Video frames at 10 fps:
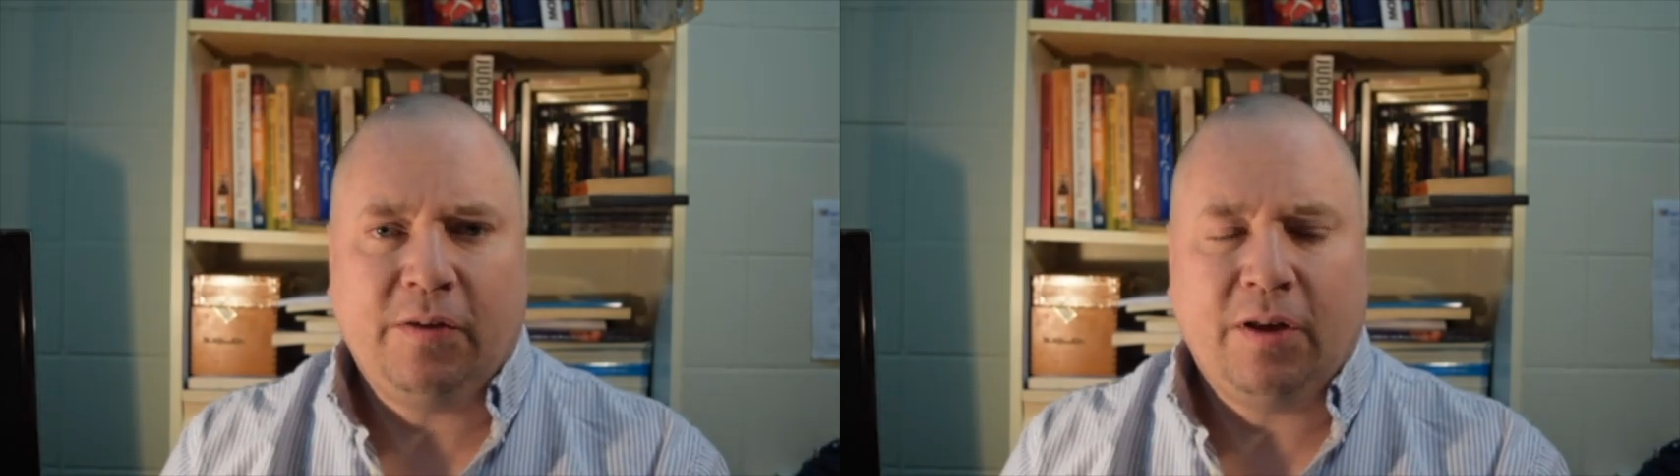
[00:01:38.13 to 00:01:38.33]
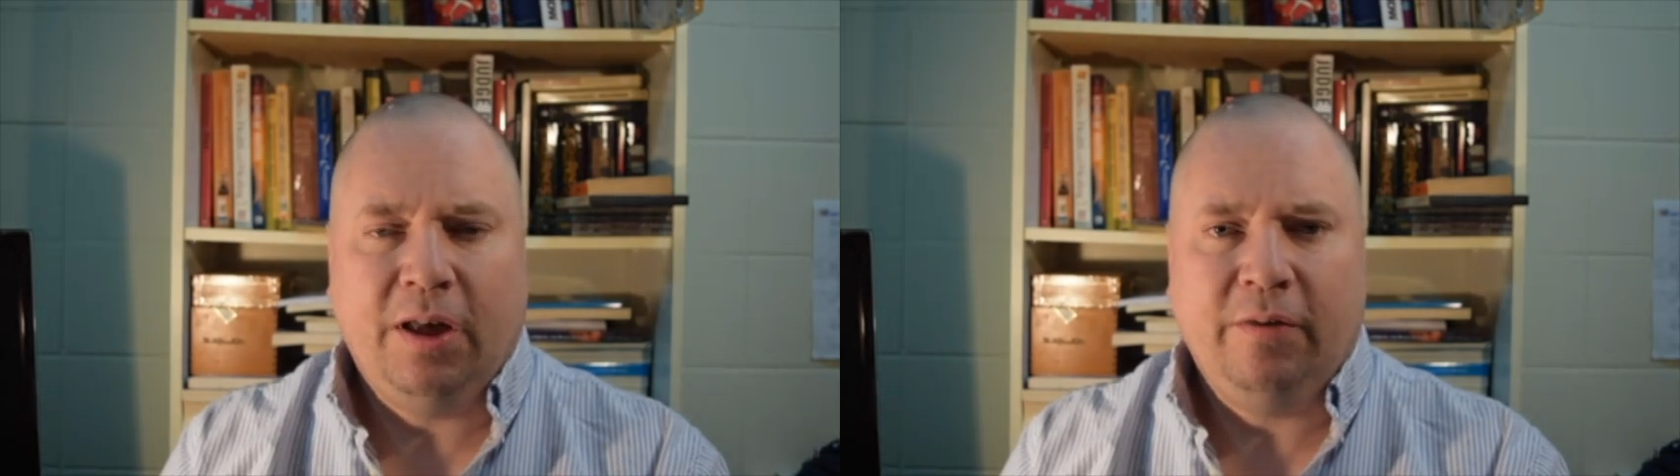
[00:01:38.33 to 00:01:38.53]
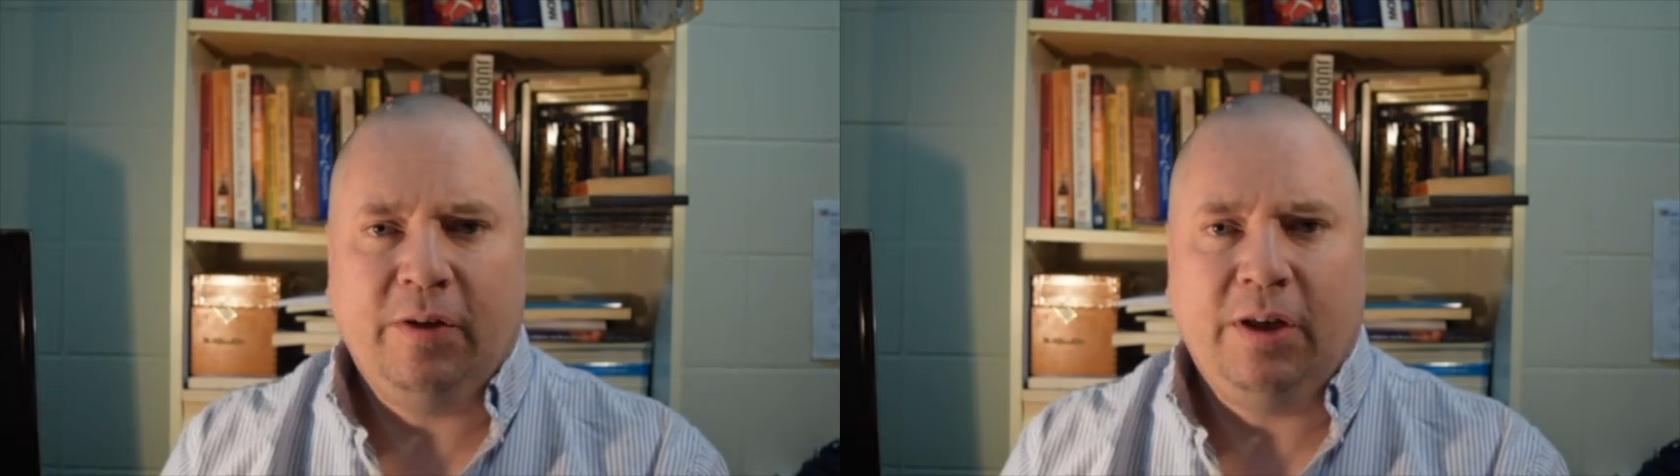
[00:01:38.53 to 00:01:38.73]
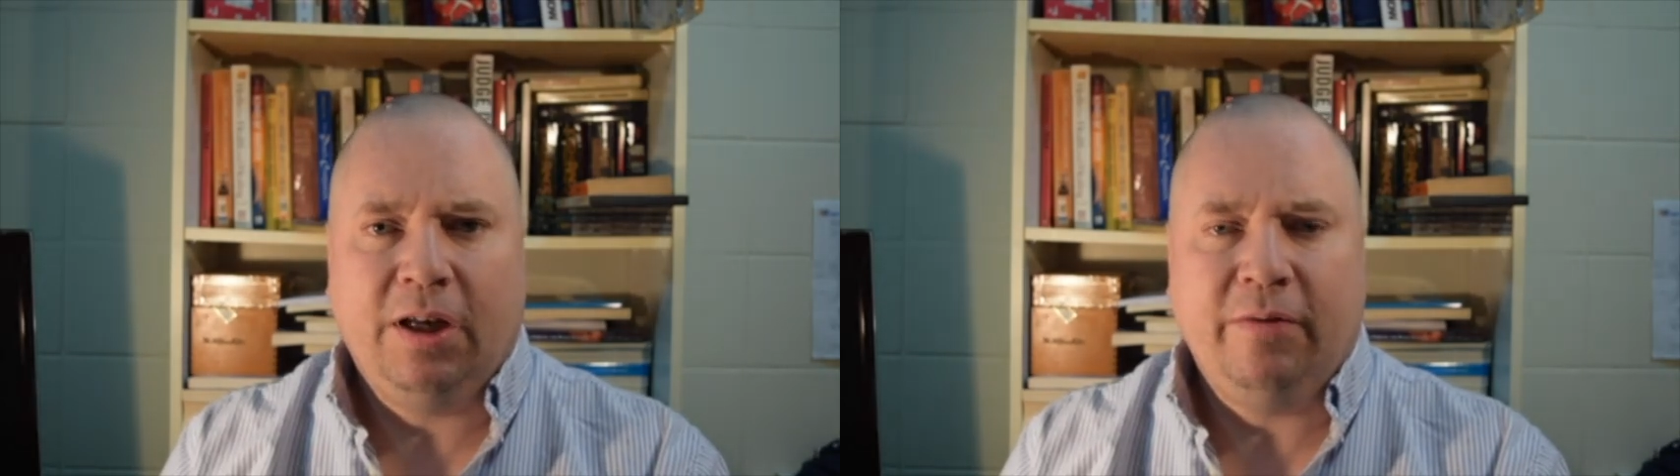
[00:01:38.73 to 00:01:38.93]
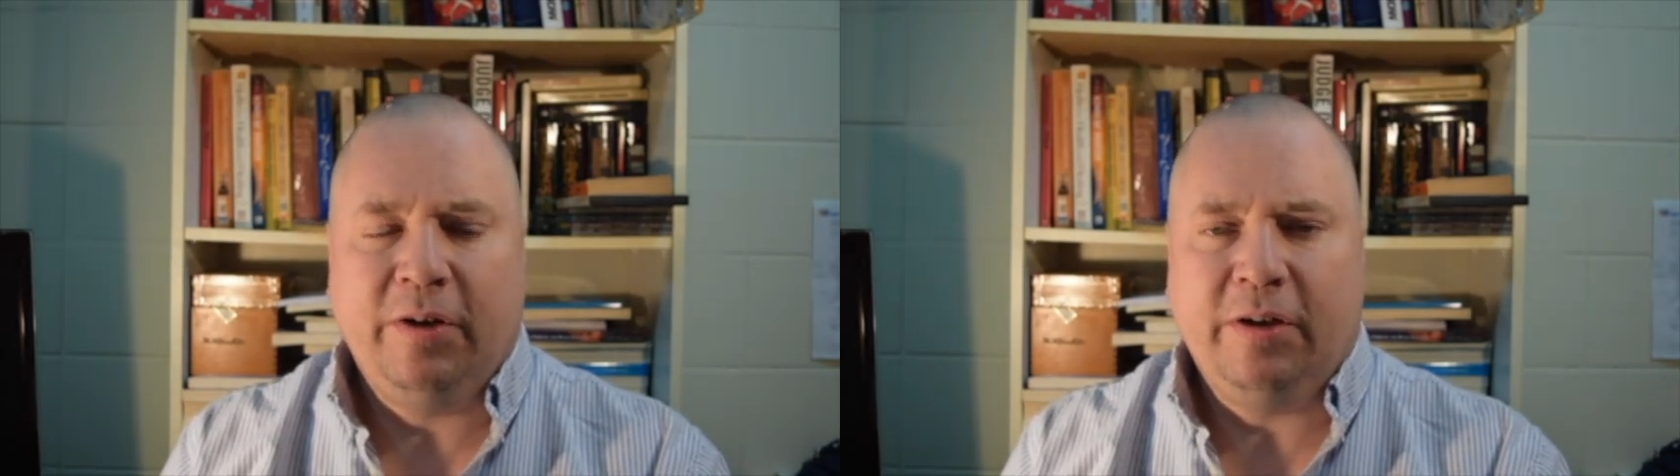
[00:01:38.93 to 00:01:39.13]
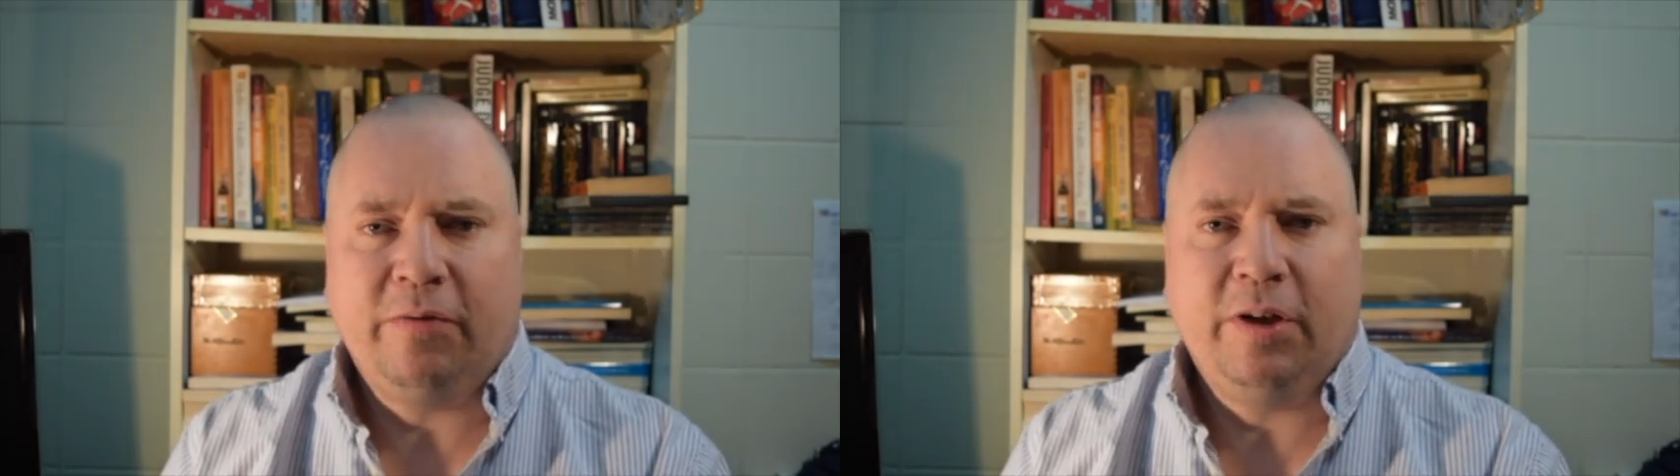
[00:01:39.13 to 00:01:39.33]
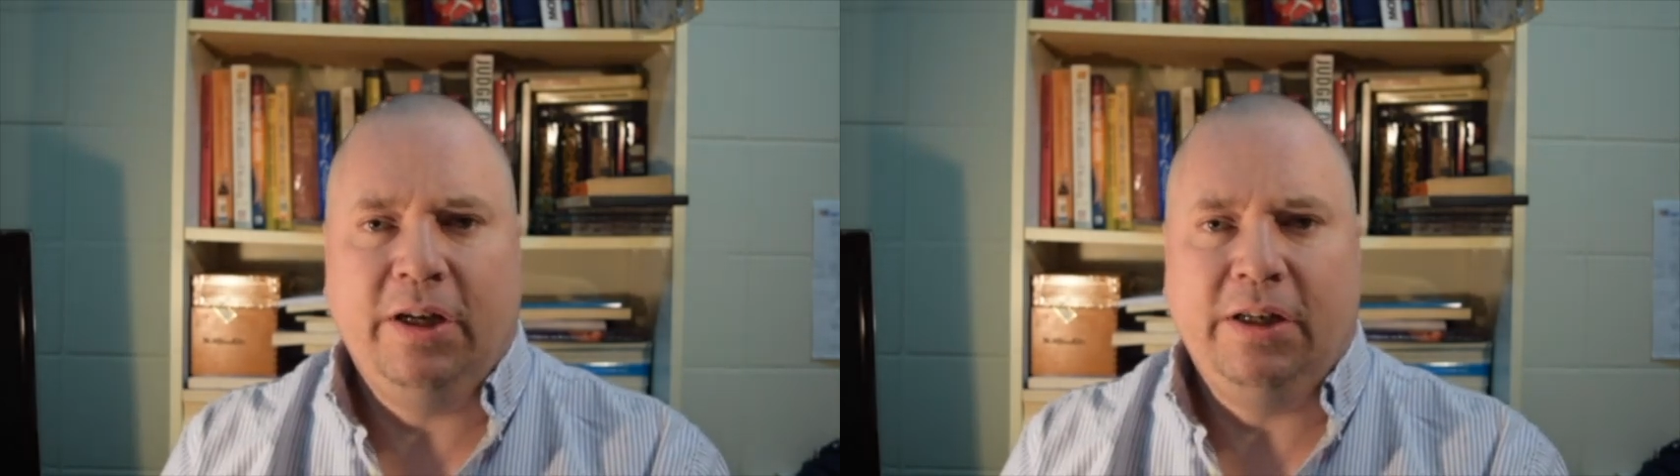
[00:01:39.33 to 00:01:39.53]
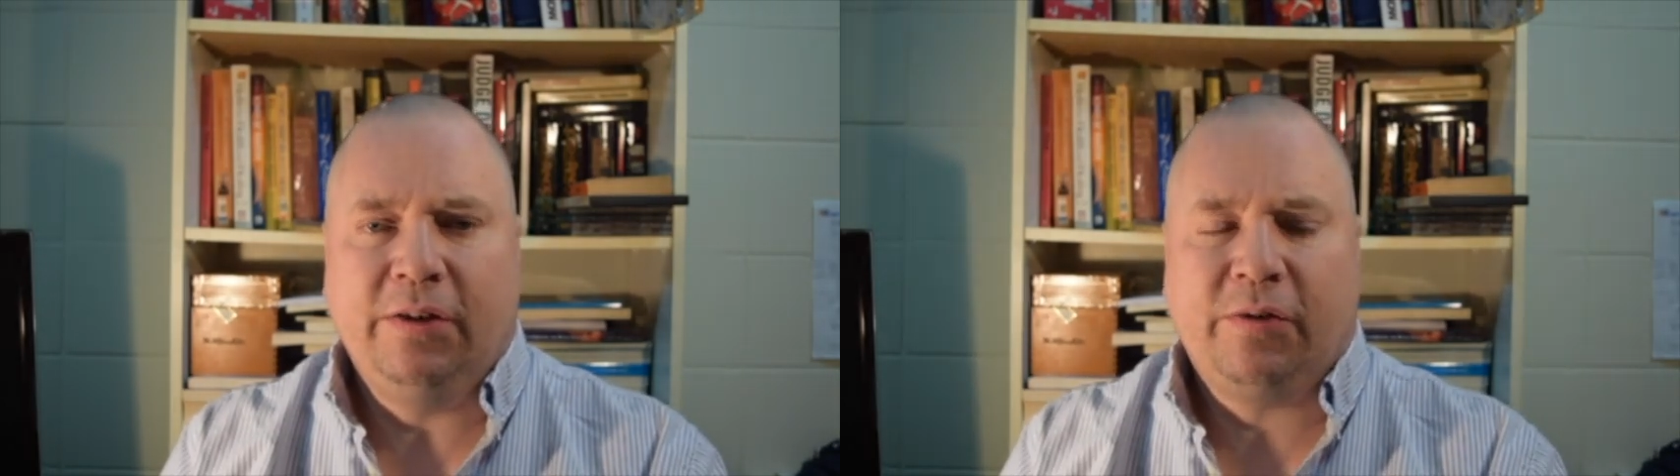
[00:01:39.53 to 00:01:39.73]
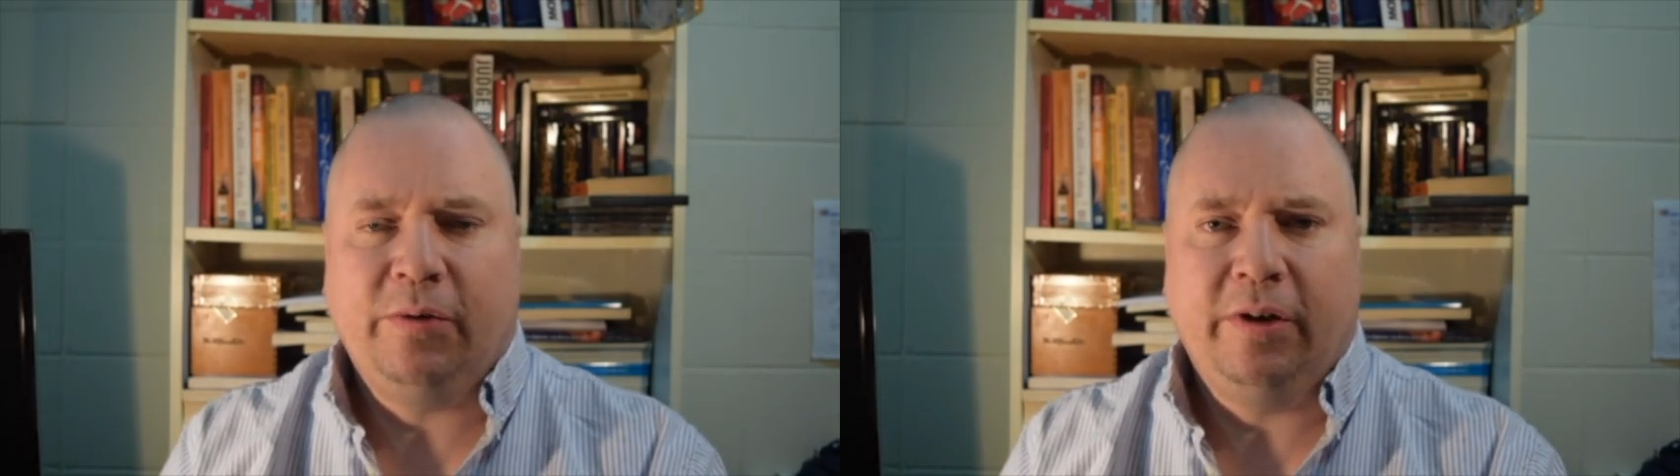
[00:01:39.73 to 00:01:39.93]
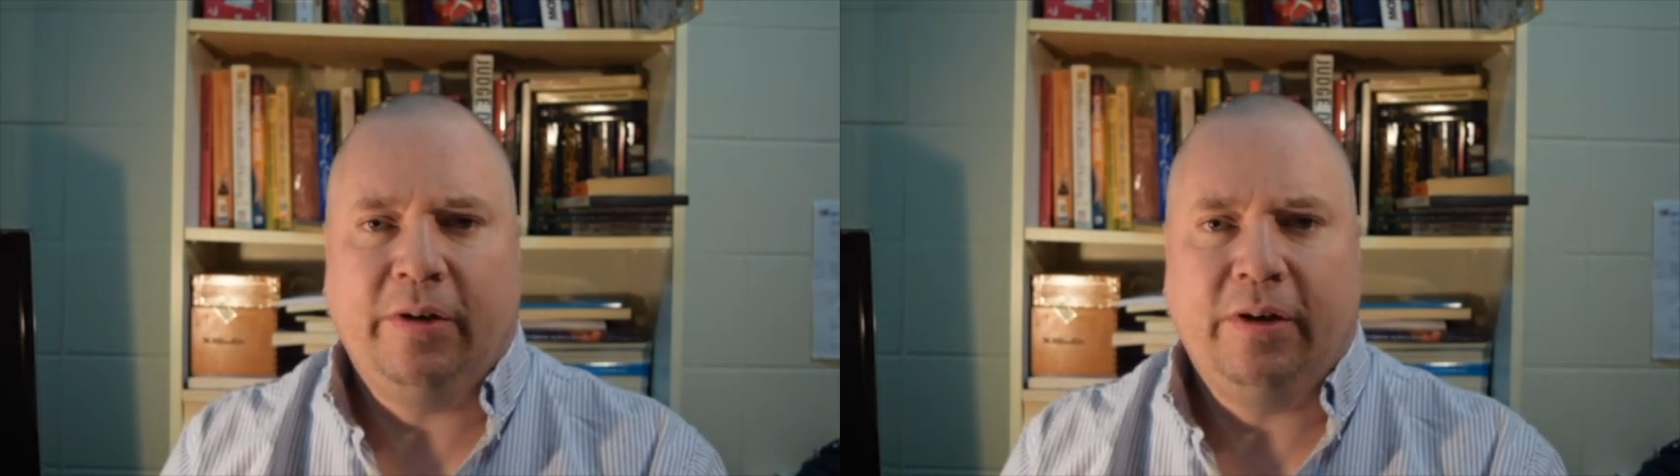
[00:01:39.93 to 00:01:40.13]
having different ideas
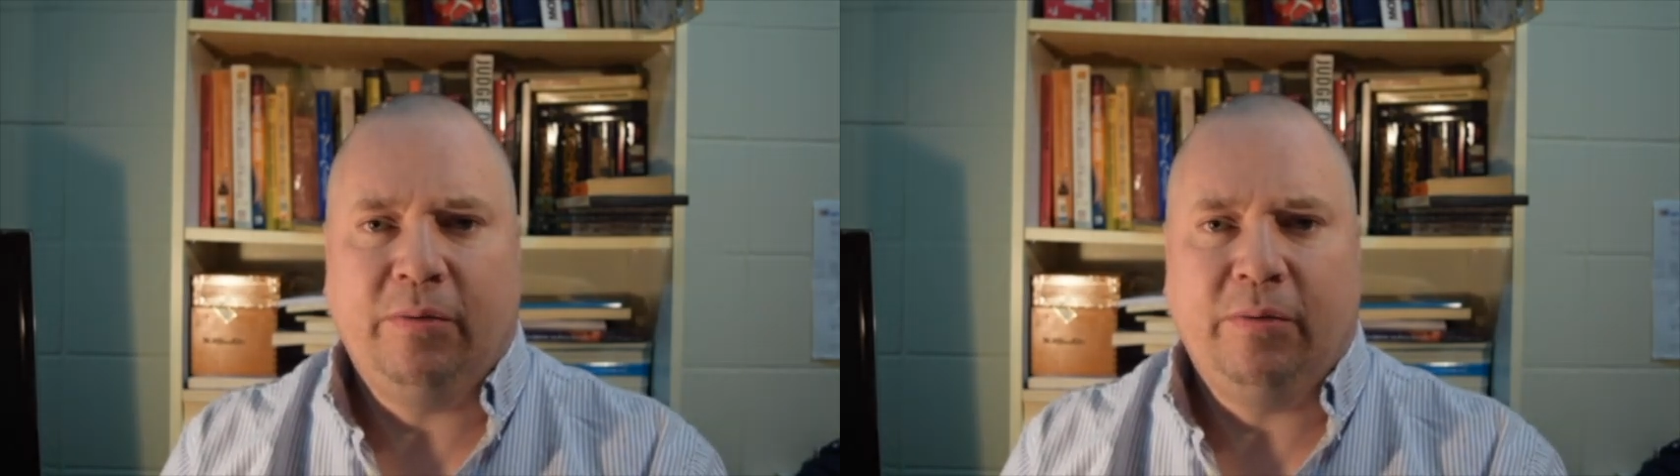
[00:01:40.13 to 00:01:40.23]
going around